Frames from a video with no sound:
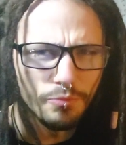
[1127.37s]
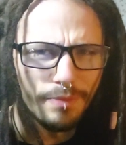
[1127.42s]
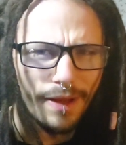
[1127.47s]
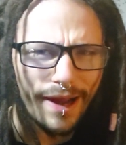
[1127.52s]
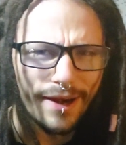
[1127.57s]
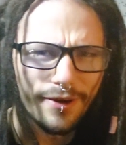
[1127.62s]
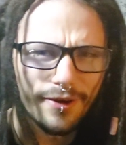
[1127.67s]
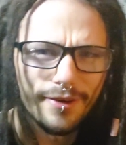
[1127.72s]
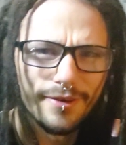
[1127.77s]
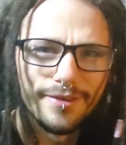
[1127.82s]
Do
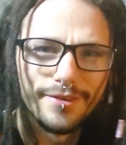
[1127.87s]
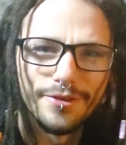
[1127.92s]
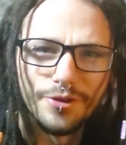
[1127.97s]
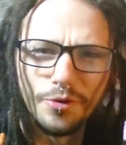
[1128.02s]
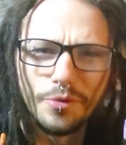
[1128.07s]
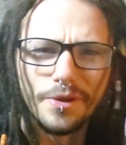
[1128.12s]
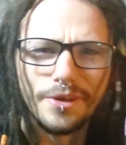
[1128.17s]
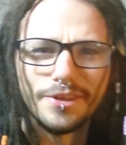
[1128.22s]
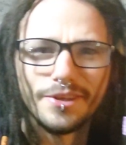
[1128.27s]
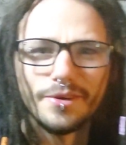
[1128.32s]
better.
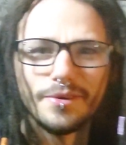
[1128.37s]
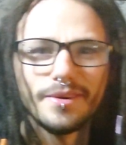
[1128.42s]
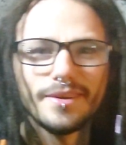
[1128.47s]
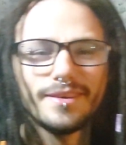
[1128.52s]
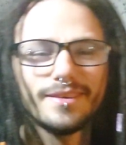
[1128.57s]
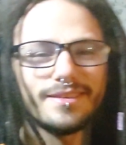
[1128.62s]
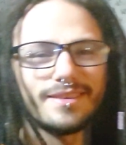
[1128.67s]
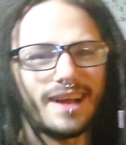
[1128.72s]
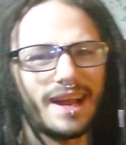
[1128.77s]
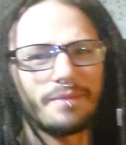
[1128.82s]
You can do
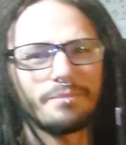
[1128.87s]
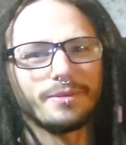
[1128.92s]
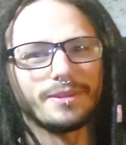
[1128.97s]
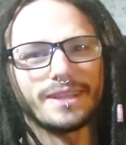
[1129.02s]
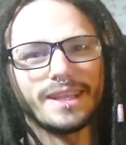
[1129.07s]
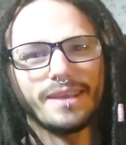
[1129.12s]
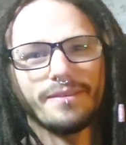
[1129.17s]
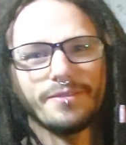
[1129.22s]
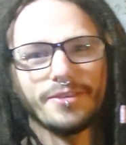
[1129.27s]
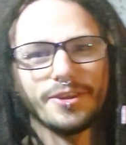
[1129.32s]
it. I
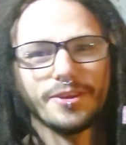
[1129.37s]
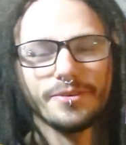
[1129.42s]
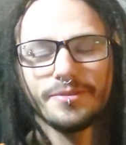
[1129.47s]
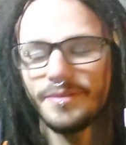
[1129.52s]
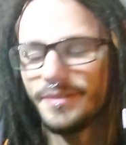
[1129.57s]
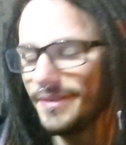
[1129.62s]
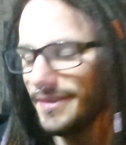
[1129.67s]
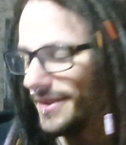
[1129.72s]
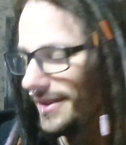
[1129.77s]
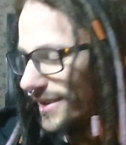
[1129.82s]
believe in
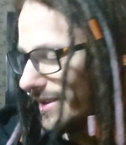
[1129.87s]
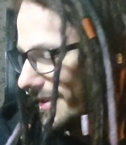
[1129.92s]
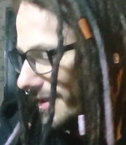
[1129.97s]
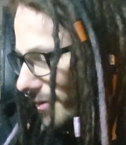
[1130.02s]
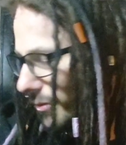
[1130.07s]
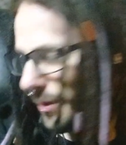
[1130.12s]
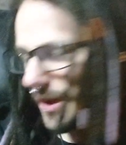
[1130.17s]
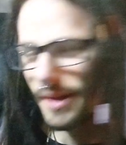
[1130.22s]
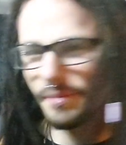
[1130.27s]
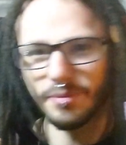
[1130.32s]
you.
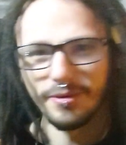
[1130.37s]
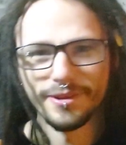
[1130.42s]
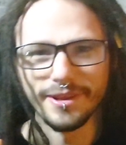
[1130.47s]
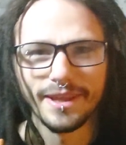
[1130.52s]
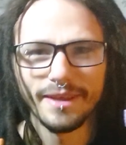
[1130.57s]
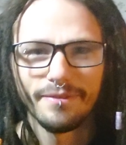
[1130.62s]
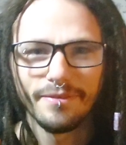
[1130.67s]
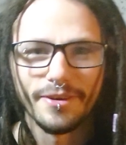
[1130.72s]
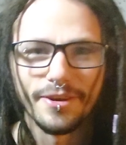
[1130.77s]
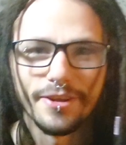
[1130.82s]
We
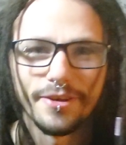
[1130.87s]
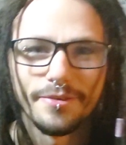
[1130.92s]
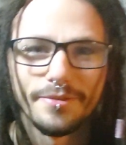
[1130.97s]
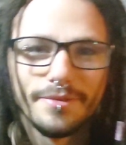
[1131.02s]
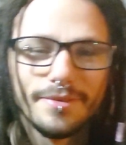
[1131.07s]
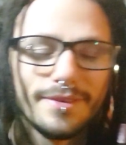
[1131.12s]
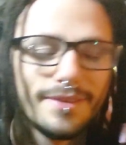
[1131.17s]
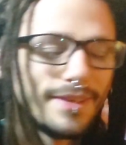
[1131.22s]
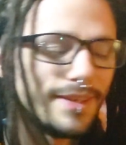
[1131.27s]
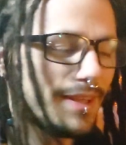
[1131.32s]
believe in
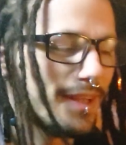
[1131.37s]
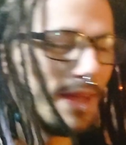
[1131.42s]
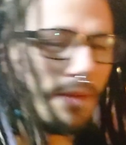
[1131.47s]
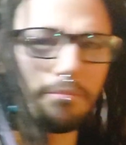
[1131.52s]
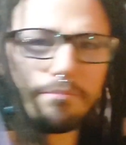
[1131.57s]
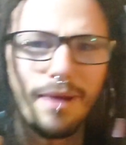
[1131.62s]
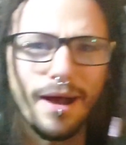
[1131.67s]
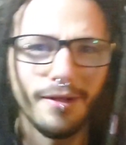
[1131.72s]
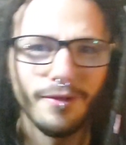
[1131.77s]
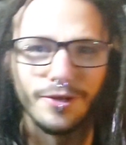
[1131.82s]
you.
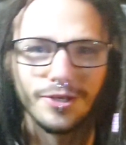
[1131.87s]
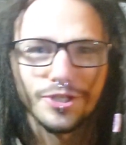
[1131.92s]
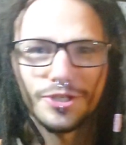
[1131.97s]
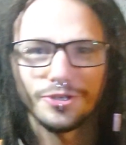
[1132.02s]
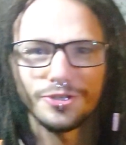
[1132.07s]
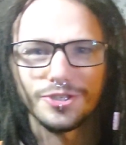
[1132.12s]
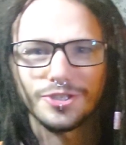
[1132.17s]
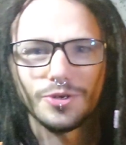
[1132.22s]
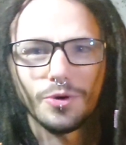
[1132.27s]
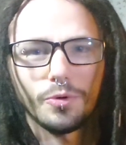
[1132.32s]
Embellish
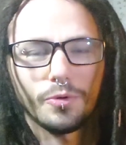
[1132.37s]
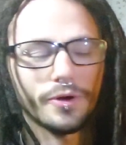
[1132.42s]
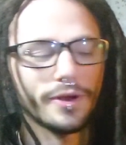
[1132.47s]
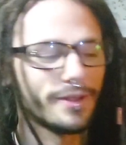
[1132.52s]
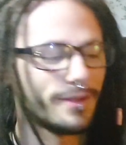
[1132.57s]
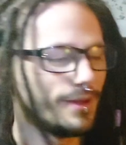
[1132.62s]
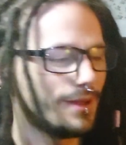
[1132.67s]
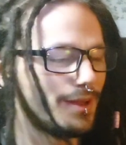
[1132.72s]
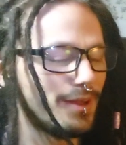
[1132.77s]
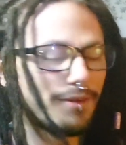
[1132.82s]
your
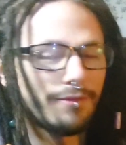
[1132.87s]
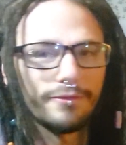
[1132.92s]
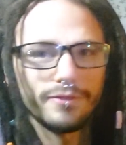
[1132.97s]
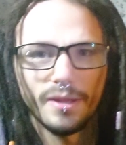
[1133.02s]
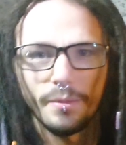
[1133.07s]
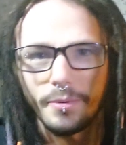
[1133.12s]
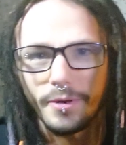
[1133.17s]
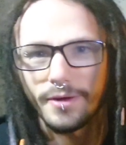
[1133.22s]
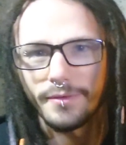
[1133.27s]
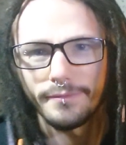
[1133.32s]
story.
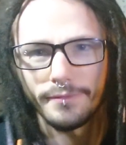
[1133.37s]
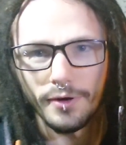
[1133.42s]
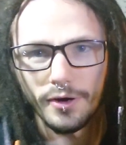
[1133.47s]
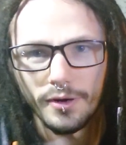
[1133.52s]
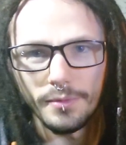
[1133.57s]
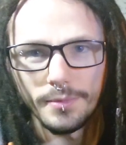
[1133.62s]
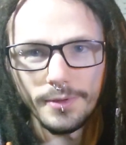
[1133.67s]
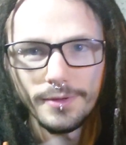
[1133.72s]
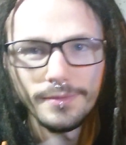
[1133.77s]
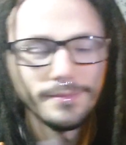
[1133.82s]
Flip a
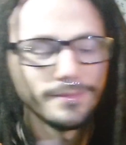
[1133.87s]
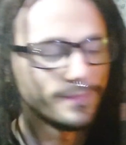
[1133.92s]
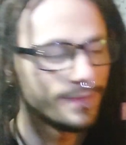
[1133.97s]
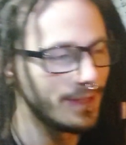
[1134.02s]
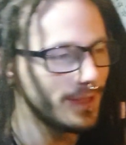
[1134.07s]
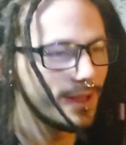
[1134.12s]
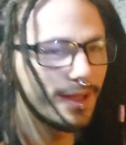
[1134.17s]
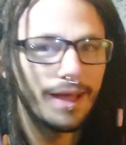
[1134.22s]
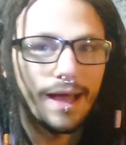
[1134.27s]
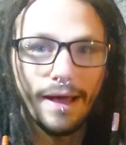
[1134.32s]
convertible.
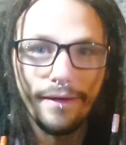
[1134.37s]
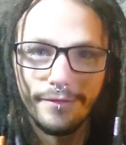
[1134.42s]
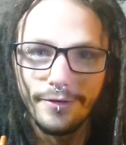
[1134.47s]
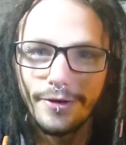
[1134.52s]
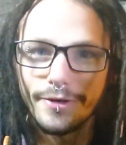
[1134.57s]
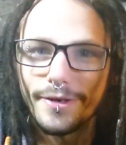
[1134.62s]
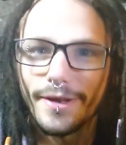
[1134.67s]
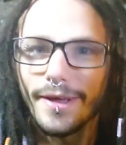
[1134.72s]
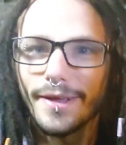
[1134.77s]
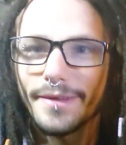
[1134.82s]
Have
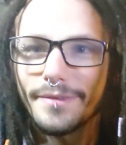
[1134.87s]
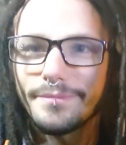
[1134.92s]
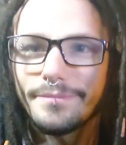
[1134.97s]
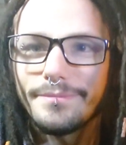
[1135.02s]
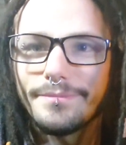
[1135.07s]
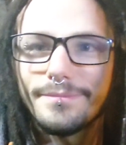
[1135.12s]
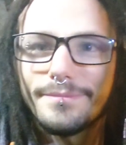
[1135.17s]
a good night.